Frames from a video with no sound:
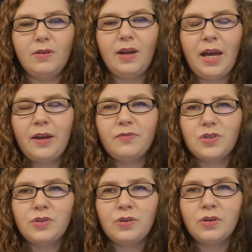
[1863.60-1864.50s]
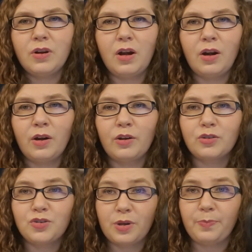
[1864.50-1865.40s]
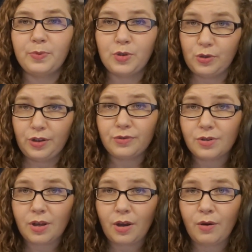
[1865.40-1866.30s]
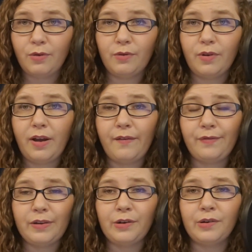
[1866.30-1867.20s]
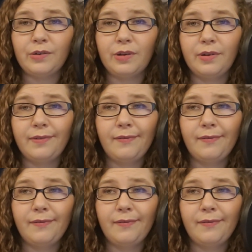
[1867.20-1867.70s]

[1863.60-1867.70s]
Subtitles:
after our trip 2 years ago, I figured,